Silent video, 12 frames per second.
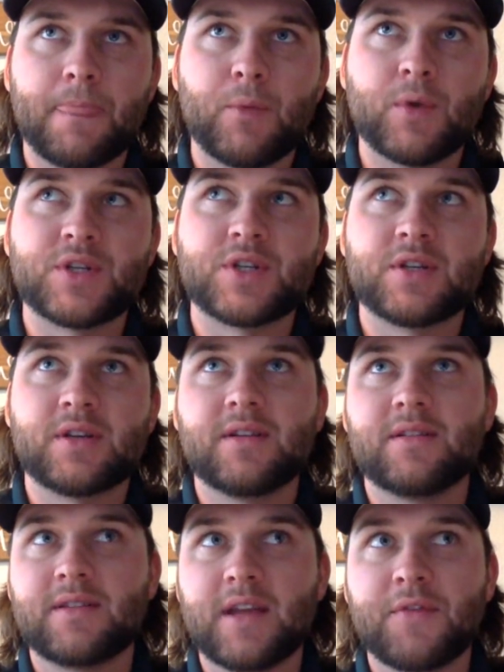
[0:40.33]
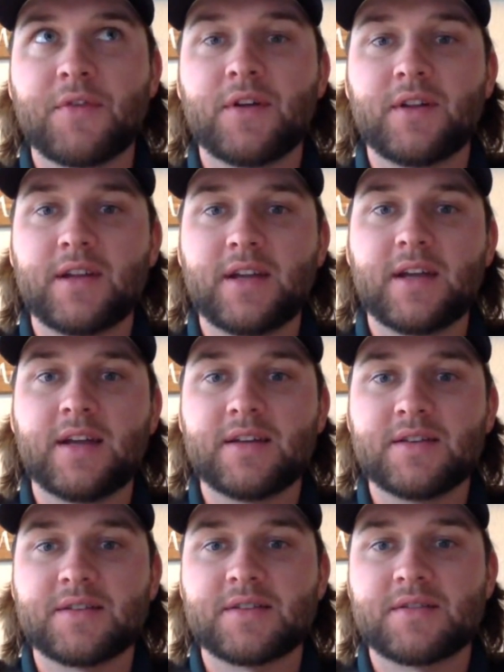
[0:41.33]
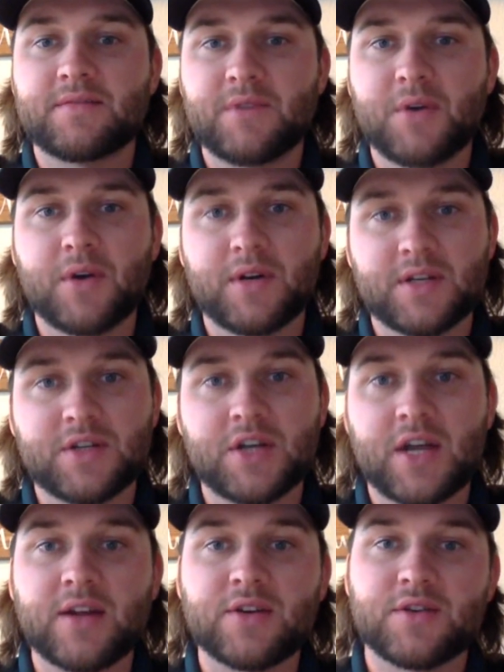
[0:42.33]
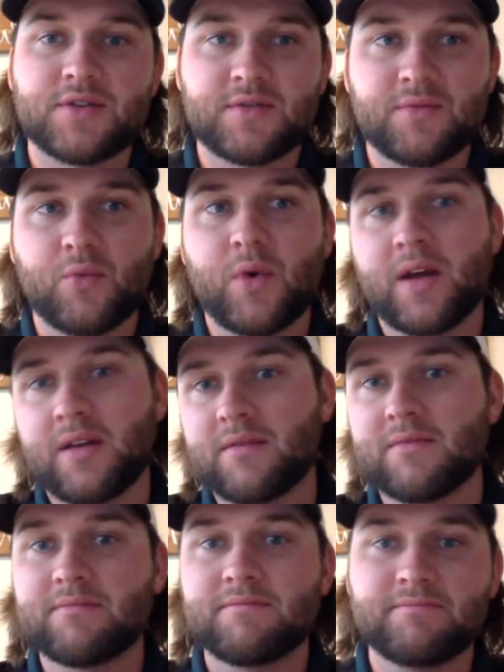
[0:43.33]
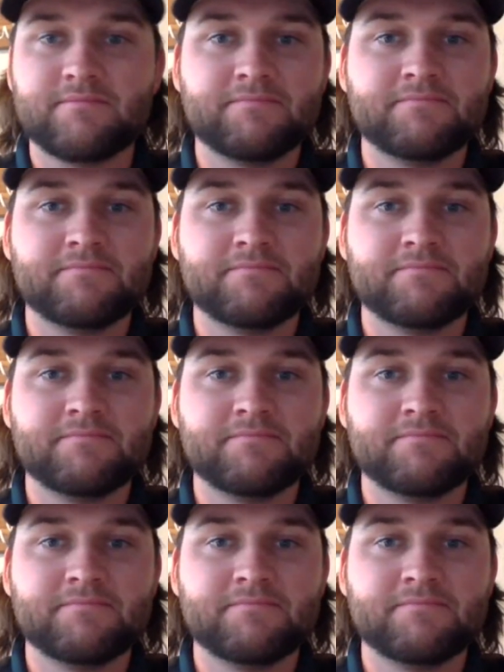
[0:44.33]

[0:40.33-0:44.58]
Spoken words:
which definitely is going to change when